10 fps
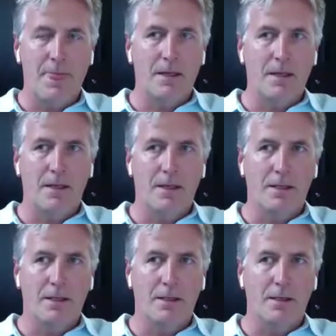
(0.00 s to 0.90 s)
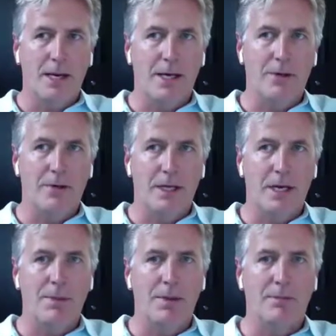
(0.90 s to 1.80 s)
And in a matter of a
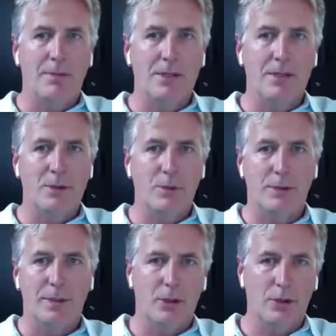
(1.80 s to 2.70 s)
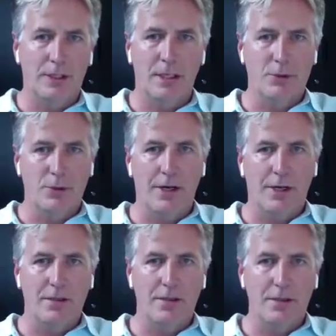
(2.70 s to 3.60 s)
couple of months, we'll be holding up
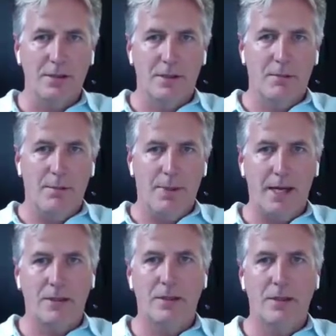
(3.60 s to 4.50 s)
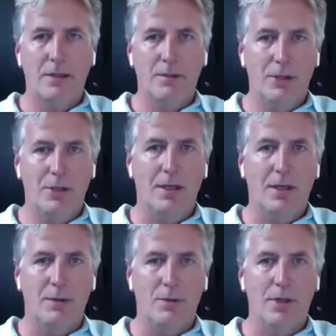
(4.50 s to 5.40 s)
drawings back to the
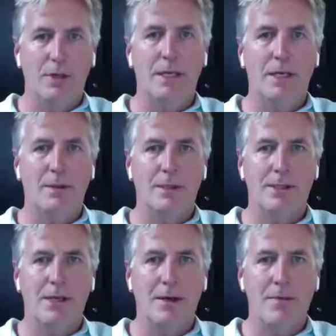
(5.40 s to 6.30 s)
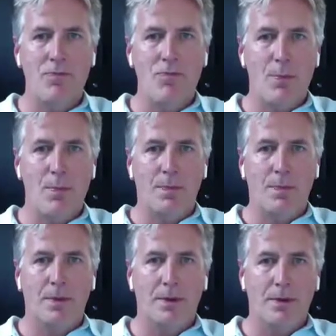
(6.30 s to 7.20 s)
community, and we're going to be able to say,
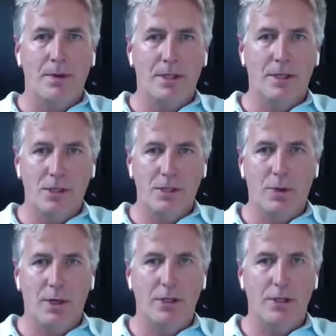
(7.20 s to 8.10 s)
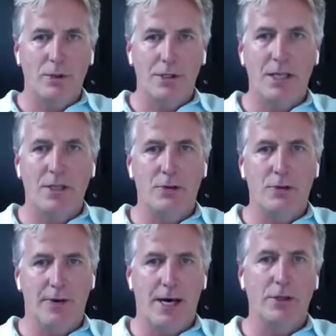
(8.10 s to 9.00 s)
this is what you said
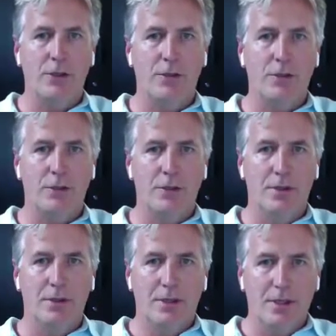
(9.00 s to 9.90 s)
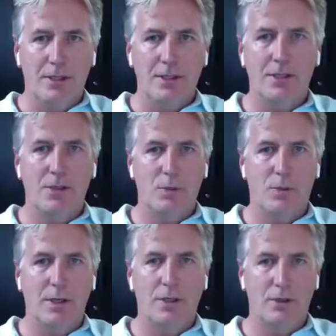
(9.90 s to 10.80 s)
you valued. This is
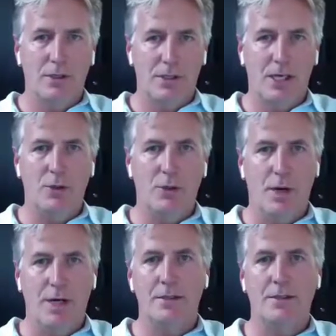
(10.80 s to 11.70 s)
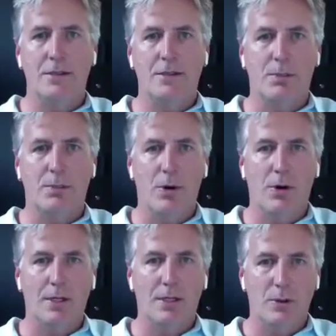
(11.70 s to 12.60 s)
what you said you wanted to
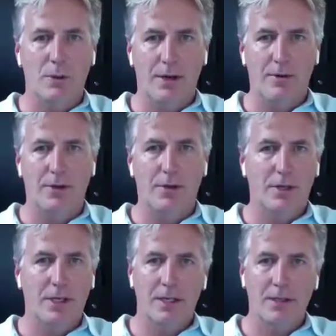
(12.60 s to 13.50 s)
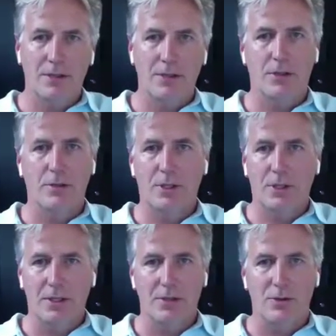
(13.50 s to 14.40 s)
support and you want for your kids and your
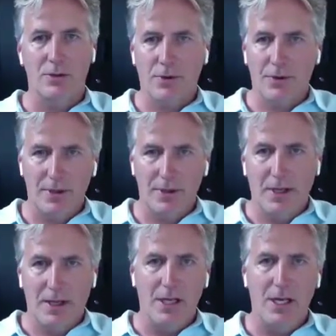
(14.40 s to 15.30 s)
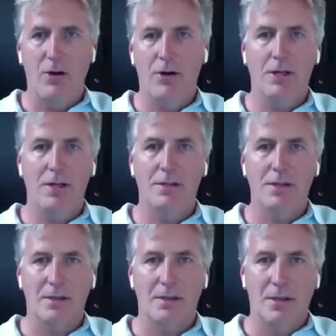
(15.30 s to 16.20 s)
community and so forth. And here it
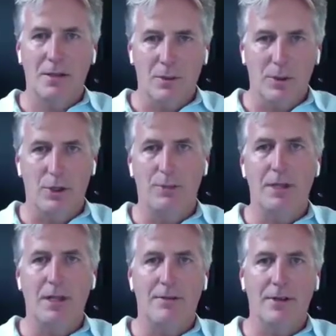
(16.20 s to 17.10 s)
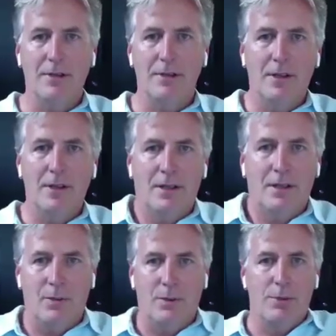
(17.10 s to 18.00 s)
is. And we hope you love it,
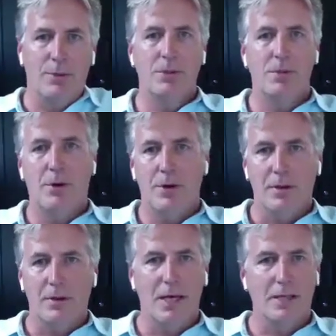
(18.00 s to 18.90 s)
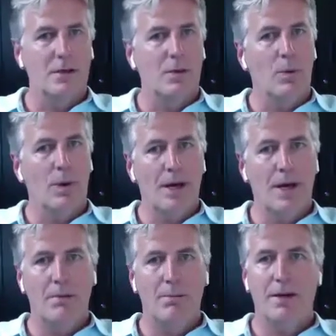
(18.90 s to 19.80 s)
and we hope you support it. That's a
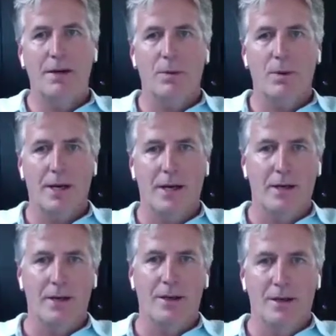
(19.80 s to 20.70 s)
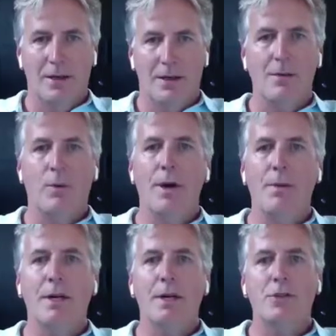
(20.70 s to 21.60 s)
way better way. It's a
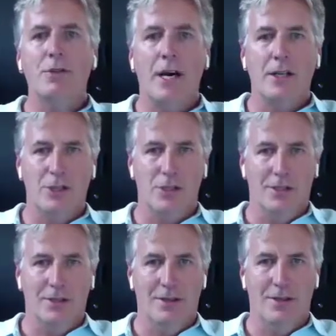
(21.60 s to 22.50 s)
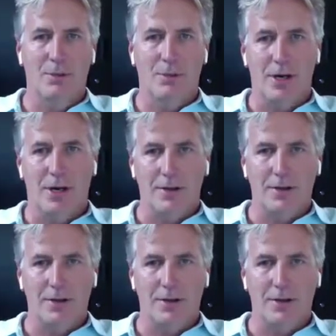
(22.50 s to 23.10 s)
way better strategy than the prior.